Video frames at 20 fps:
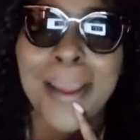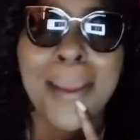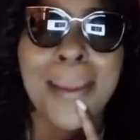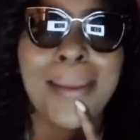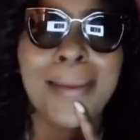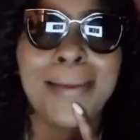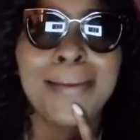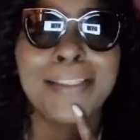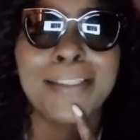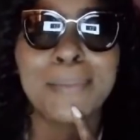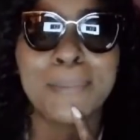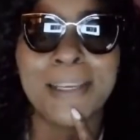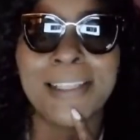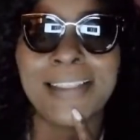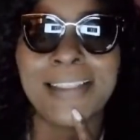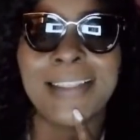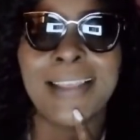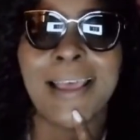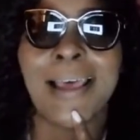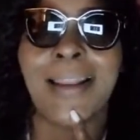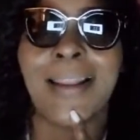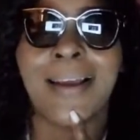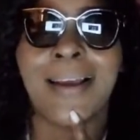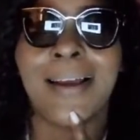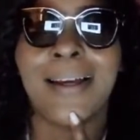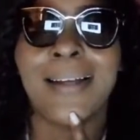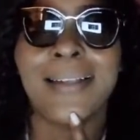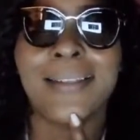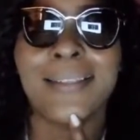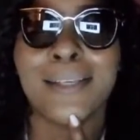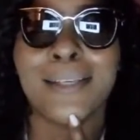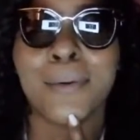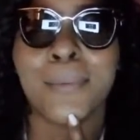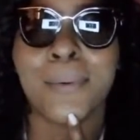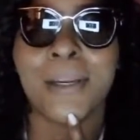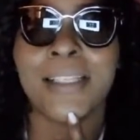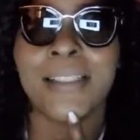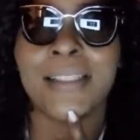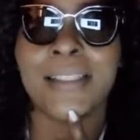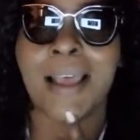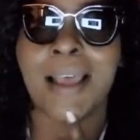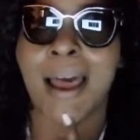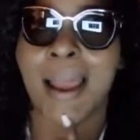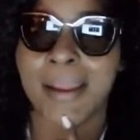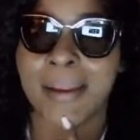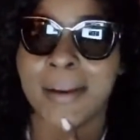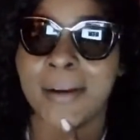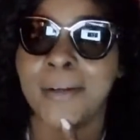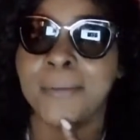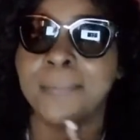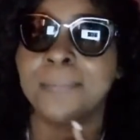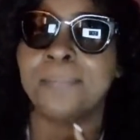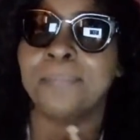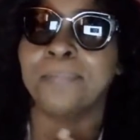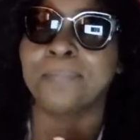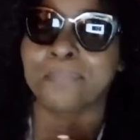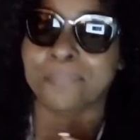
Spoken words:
He's been telling her to retire.